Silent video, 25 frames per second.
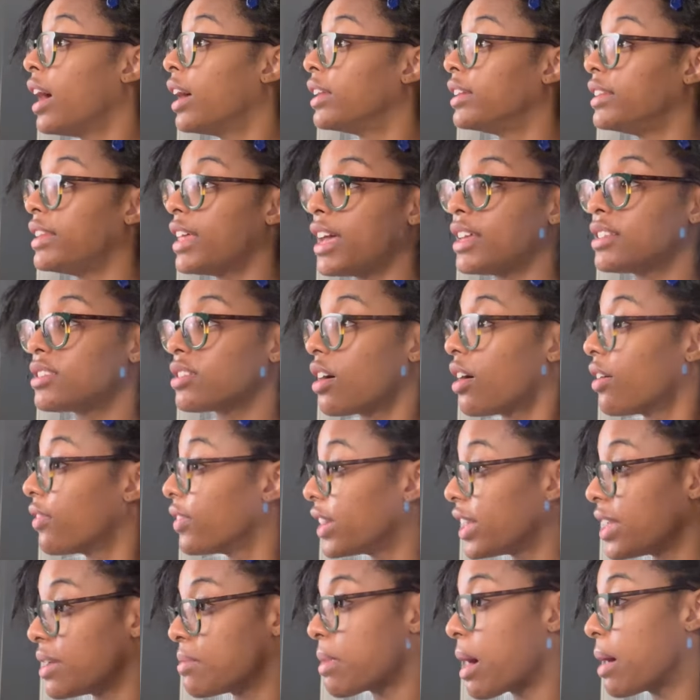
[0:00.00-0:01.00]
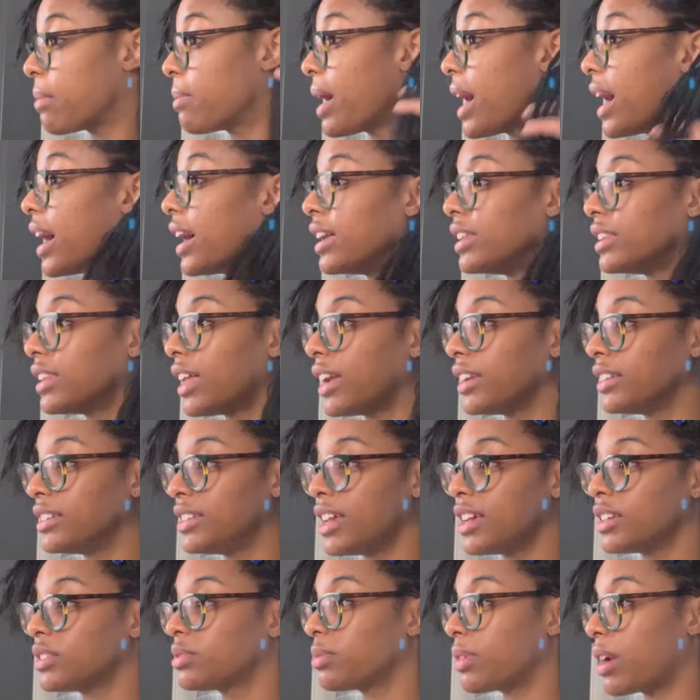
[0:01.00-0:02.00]
that's already in my mind. Like
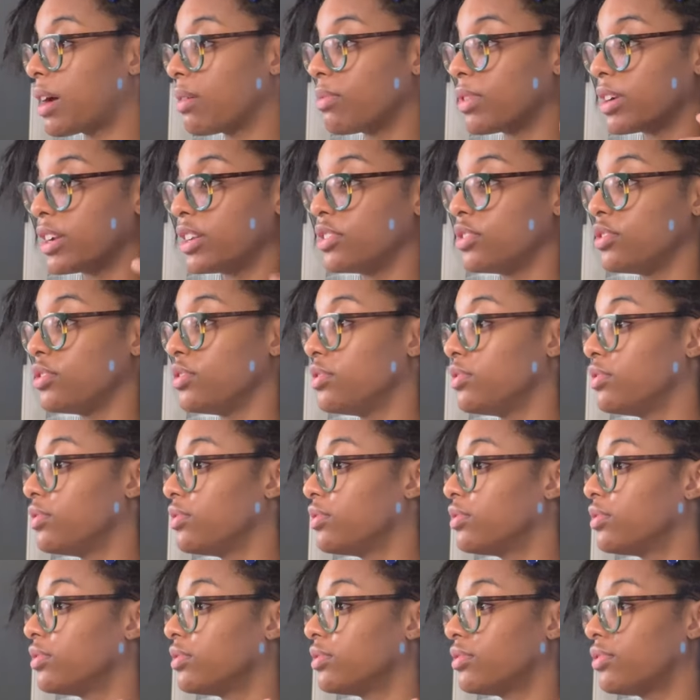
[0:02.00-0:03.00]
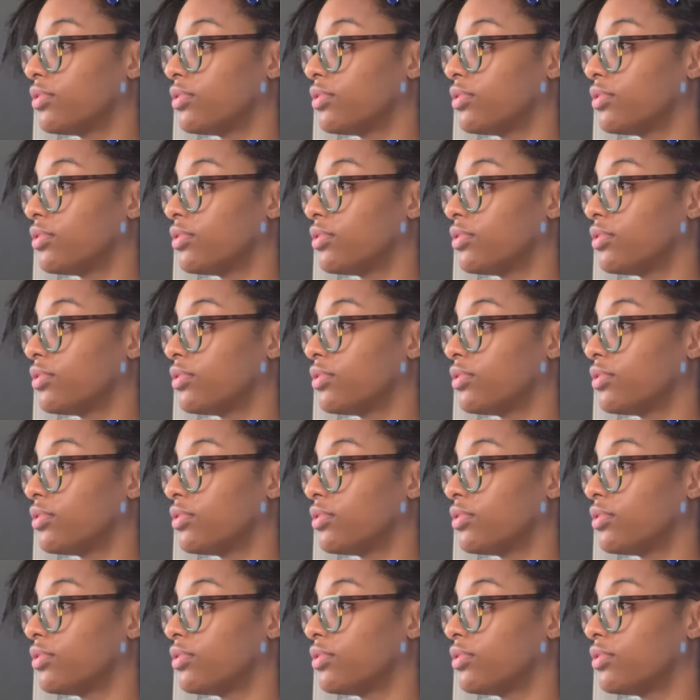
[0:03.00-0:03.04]
that's what I want to do